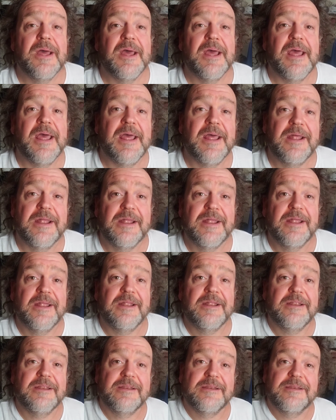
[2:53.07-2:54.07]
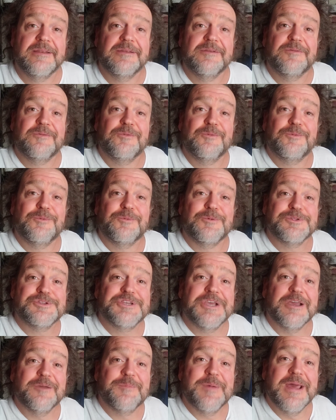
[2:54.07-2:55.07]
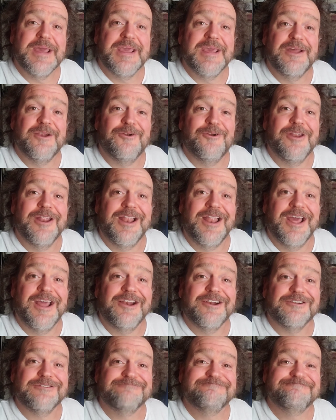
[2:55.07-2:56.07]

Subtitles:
and we'll check back in on it later.